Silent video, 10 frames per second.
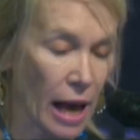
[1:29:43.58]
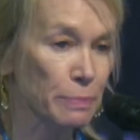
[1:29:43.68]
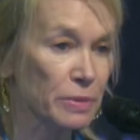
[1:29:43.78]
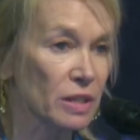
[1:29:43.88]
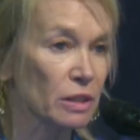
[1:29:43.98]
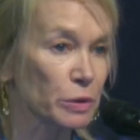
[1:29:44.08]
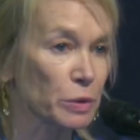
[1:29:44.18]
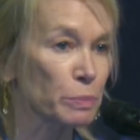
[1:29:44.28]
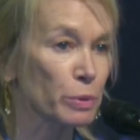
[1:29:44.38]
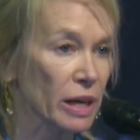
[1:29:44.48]

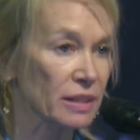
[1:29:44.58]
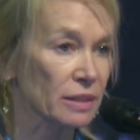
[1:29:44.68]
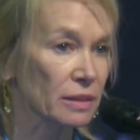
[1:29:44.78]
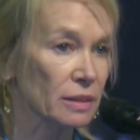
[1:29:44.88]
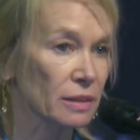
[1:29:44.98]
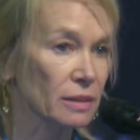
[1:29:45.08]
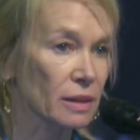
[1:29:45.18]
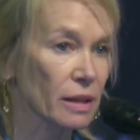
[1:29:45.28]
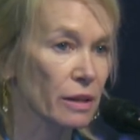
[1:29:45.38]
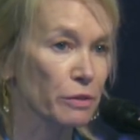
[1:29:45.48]
absolute presence
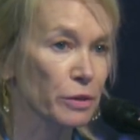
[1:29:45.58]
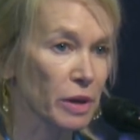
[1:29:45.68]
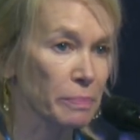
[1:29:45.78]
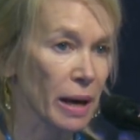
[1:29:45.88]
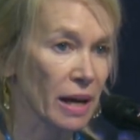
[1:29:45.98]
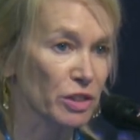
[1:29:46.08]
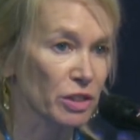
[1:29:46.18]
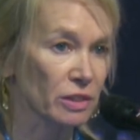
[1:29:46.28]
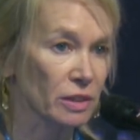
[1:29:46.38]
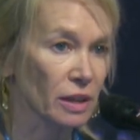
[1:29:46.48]
through
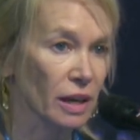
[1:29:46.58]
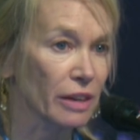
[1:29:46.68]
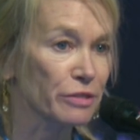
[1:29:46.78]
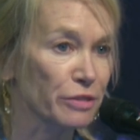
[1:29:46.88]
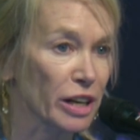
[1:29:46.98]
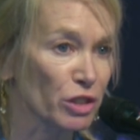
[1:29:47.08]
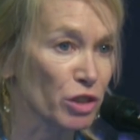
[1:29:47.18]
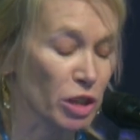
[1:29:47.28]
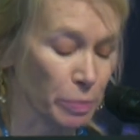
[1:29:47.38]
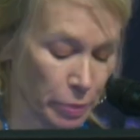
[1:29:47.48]
compassion and
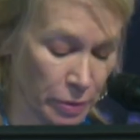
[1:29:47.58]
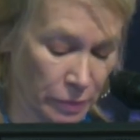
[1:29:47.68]
friendship,